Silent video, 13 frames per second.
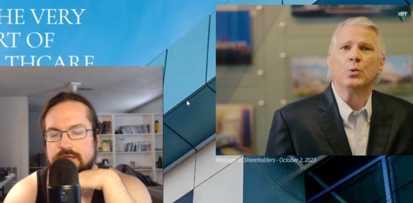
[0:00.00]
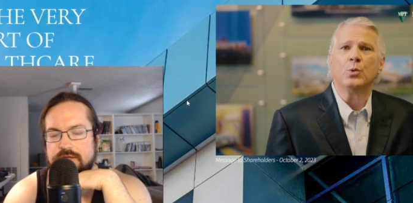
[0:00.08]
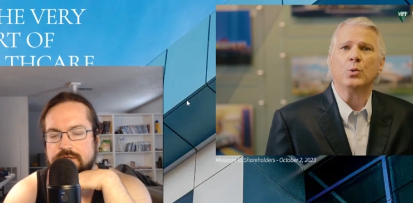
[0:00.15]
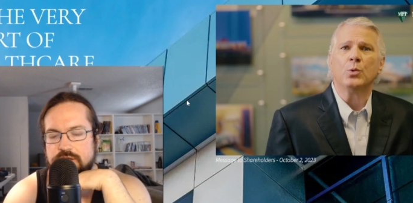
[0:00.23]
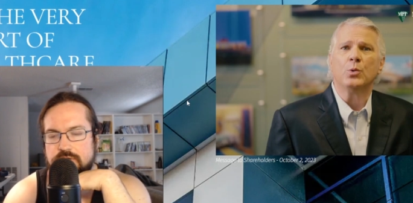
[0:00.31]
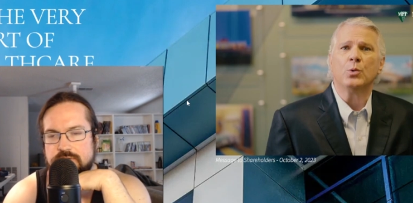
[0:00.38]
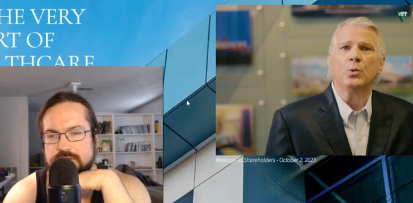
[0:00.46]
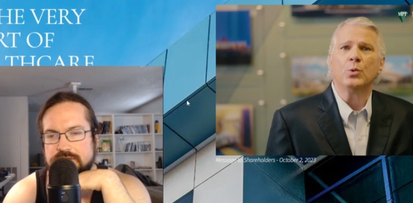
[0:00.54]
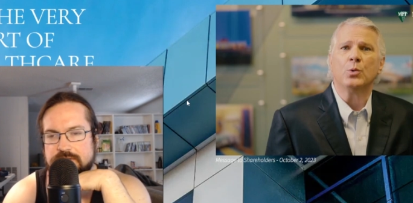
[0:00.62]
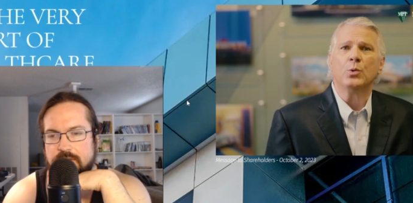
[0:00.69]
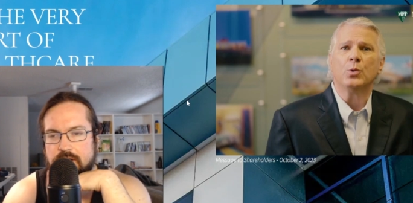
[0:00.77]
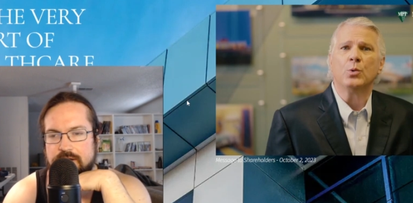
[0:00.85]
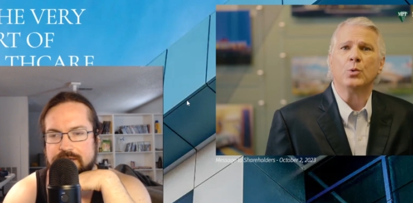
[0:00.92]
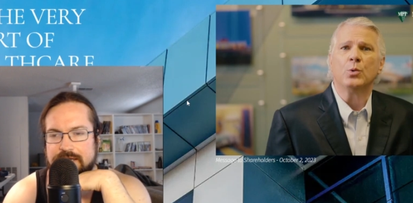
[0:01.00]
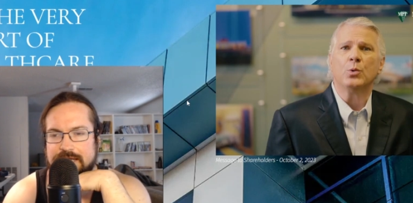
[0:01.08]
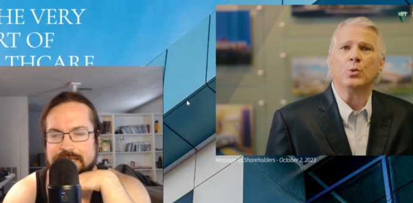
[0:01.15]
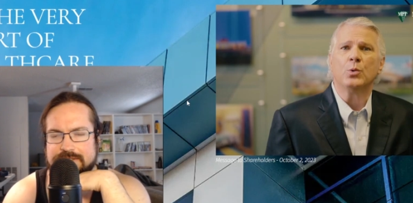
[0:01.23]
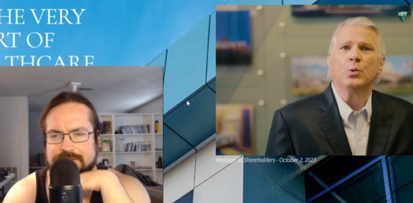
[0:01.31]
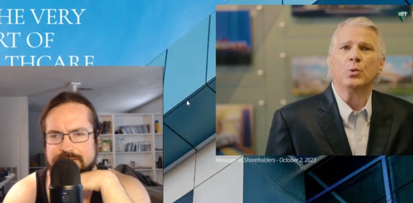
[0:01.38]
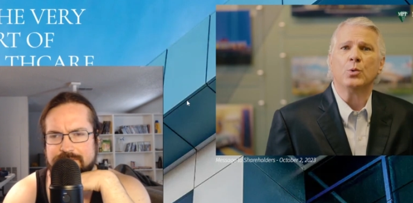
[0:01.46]
Speaker 1: use as a mark
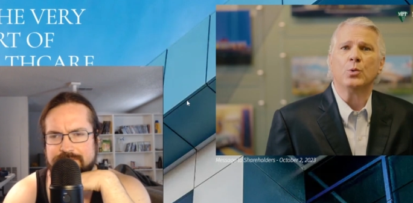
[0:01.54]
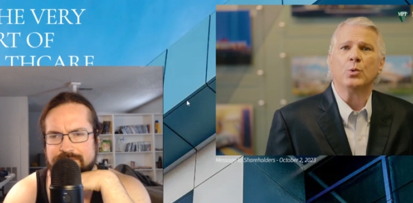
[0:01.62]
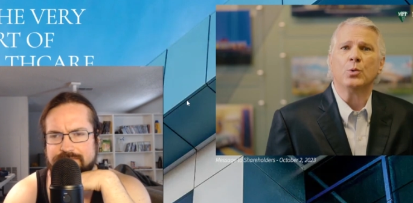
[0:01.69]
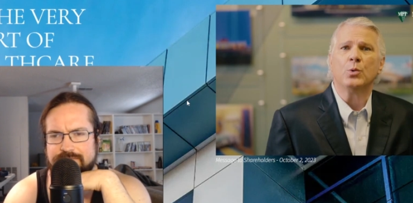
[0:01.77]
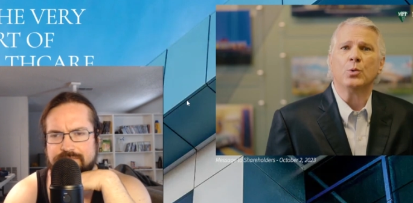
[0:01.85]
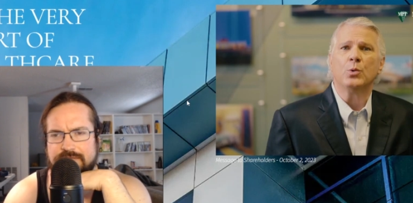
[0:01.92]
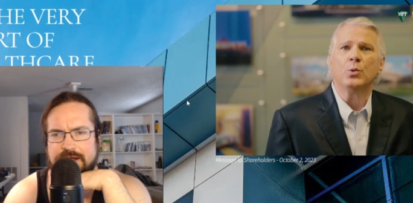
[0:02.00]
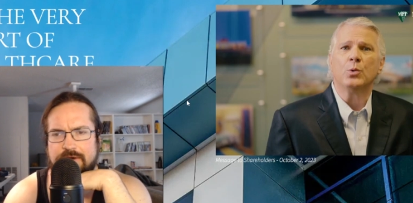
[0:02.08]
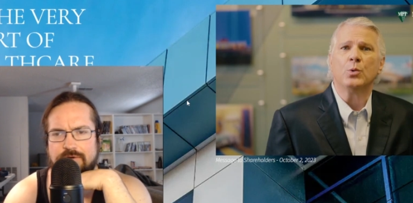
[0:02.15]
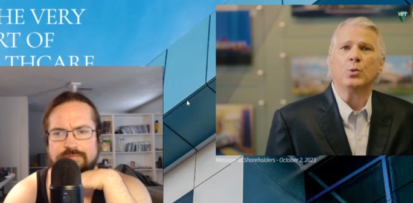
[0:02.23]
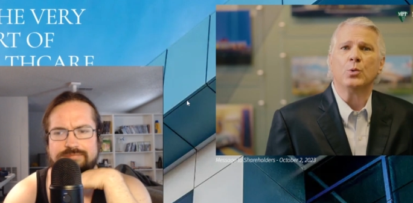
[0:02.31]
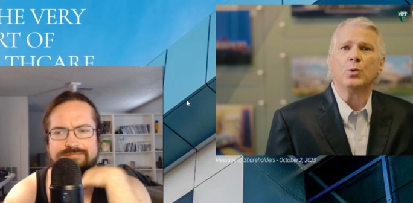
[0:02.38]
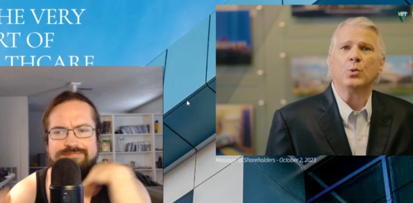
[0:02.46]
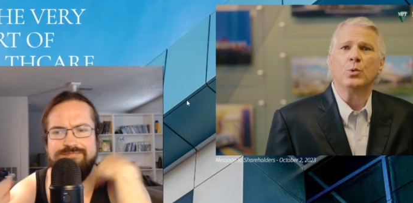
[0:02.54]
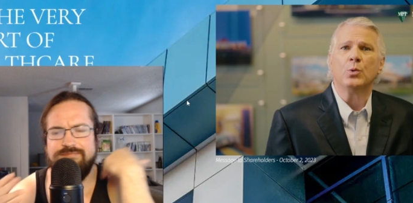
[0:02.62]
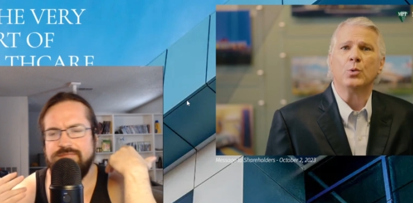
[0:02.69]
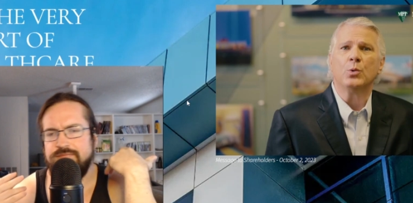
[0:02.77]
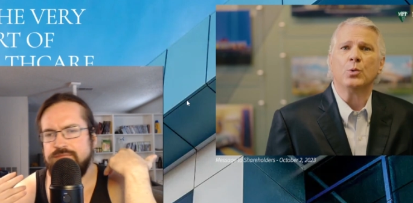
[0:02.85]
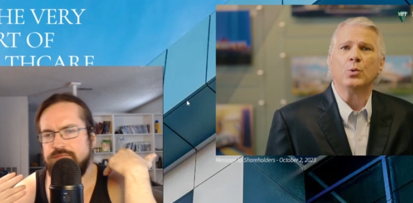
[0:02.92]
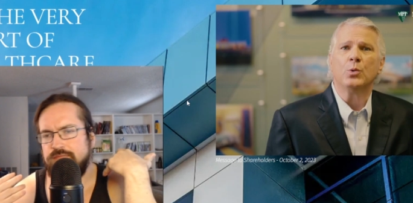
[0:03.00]
against them. Now,
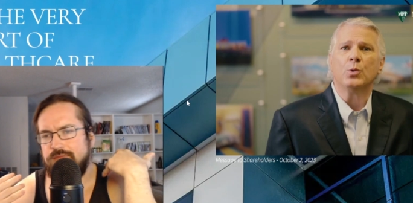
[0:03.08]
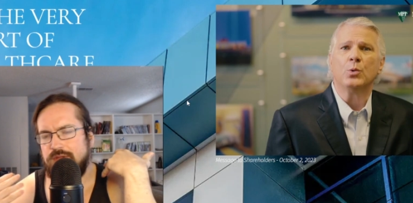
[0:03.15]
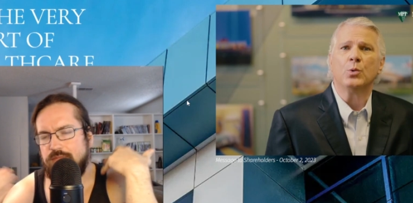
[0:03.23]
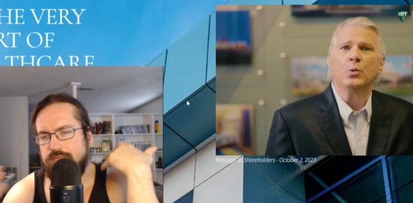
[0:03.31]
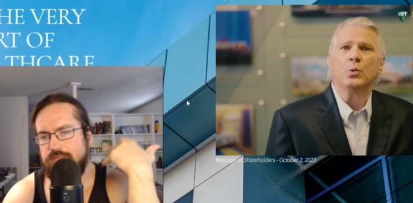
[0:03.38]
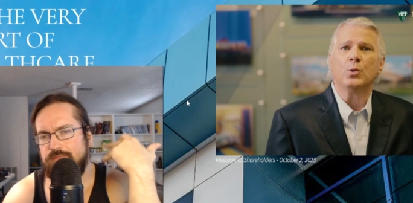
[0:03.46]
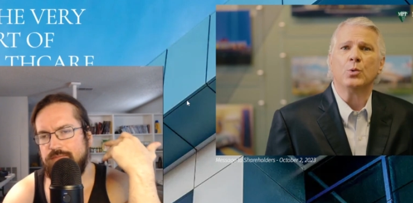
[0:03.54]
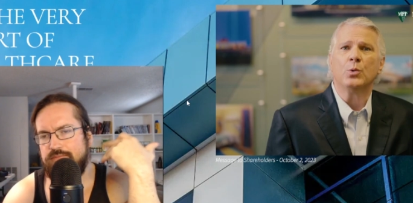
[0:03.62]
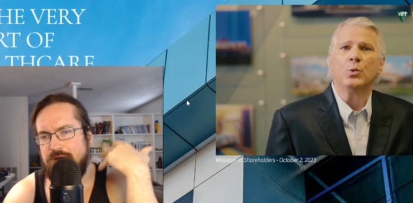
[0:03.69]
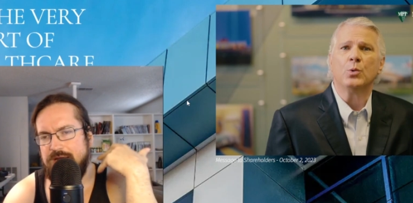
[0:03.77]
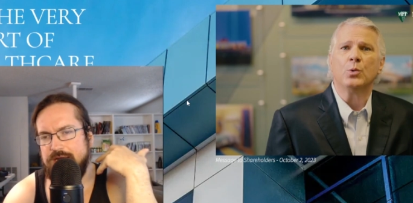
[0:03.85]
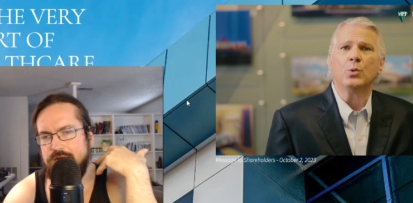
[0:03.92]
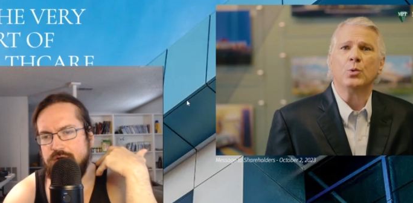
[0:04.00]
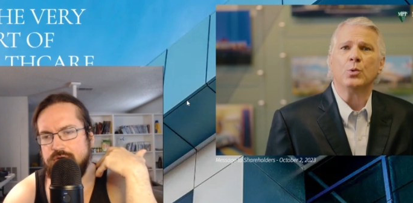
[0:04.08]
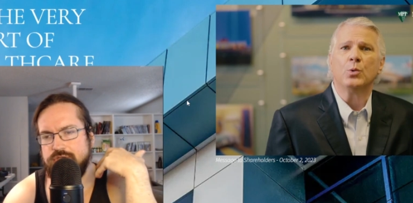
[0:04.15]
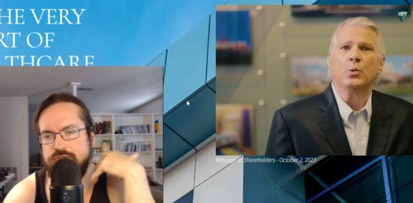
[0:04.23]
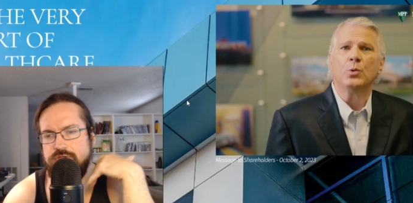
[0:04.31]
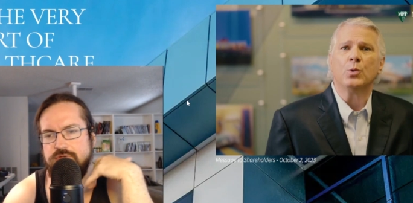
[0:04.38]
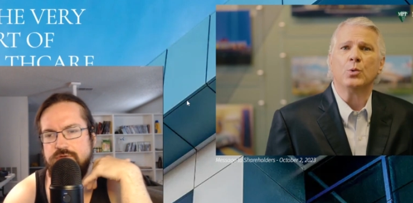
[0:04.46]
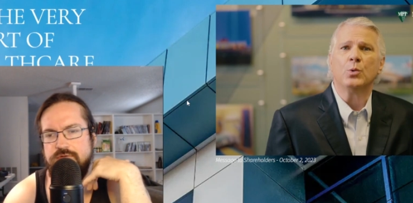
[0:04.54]
prior
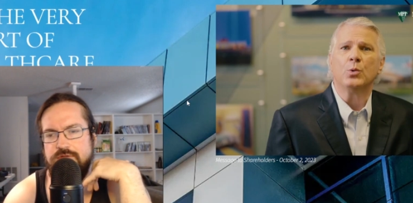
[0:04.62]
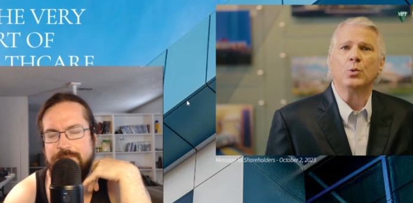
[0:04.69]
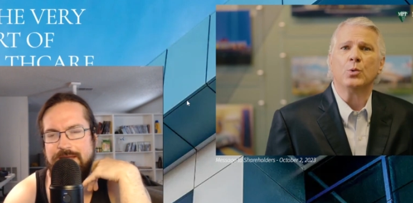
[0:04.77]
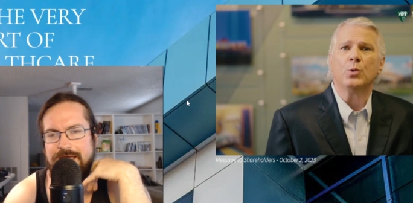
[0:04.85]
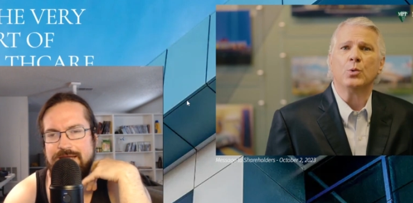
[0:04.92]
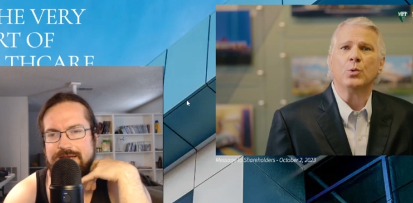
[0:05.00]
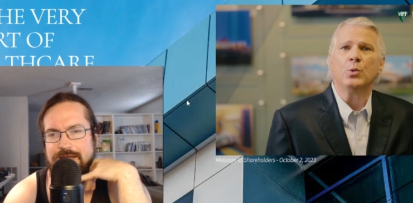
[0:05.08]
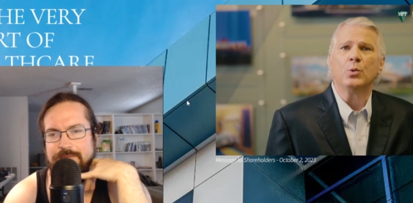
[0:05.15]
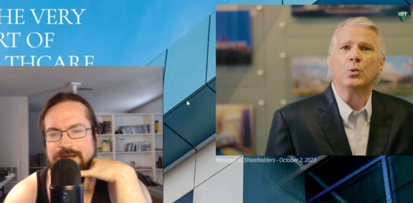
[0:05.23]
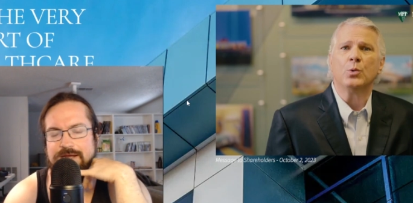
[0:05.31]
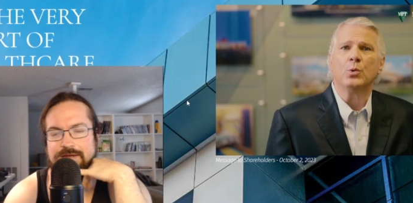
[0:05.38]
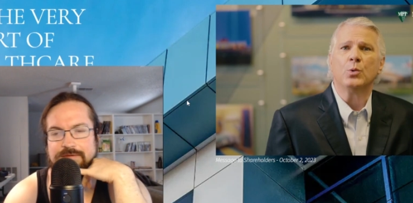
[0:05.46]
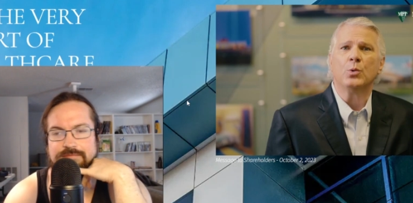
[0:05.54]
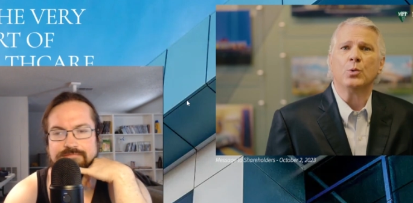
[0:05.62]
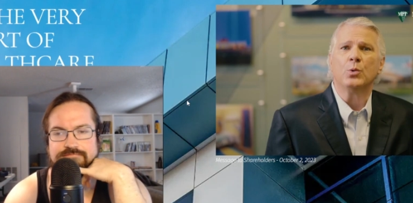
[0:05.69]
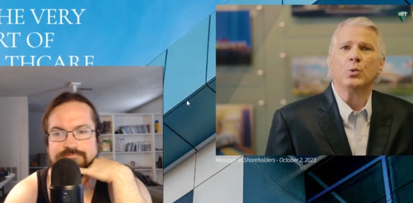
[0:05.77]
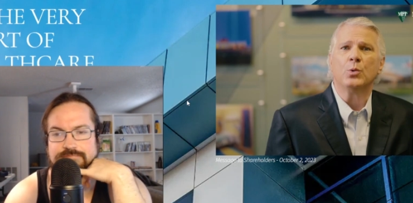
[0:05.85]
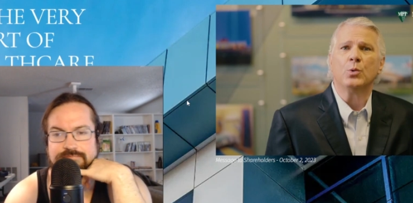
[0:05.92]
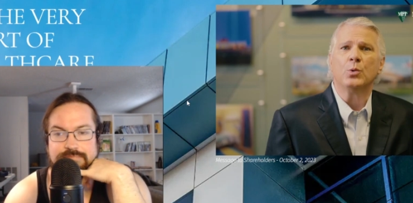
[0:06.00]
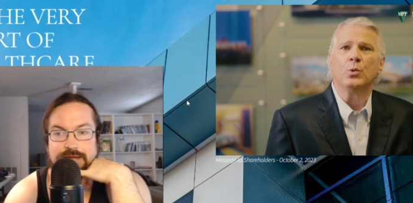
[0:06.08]
to the pandemic,
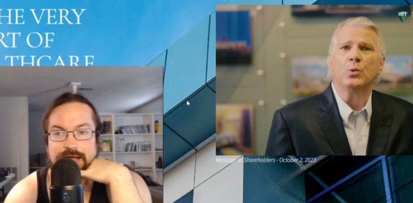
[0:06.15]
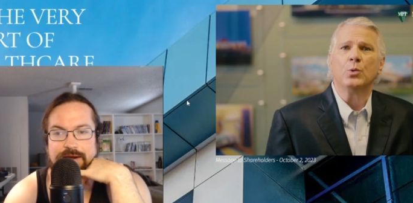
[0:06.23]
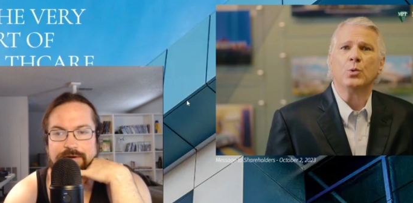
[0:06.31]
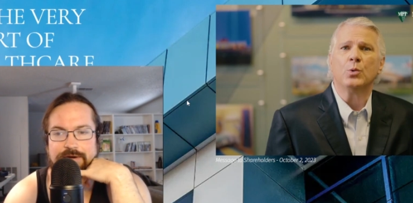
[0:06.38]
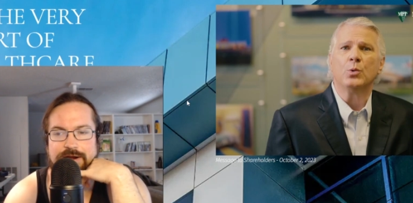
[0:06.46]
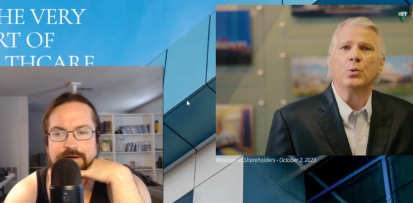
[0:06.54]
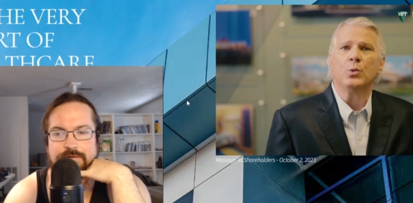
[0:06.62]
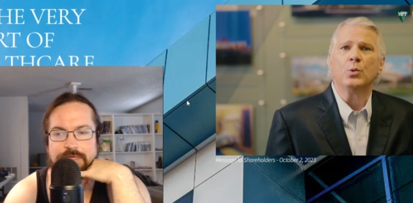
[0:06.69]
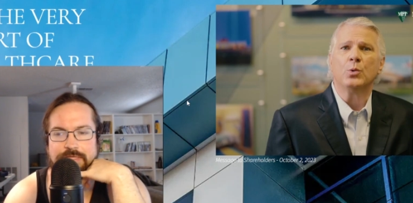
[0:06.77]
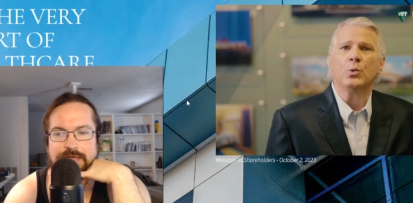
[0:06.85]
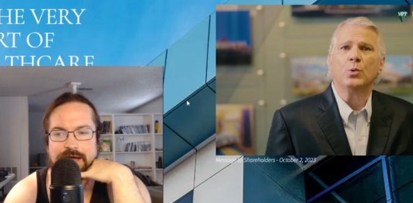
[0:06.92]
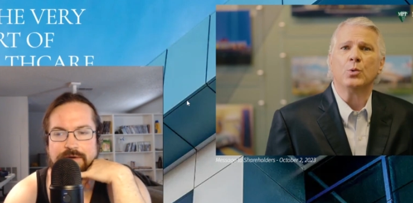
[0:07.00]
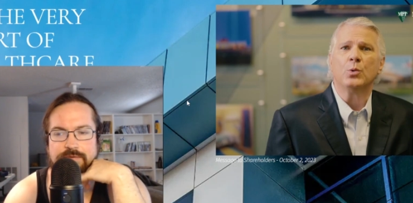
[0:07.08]
I don't know that that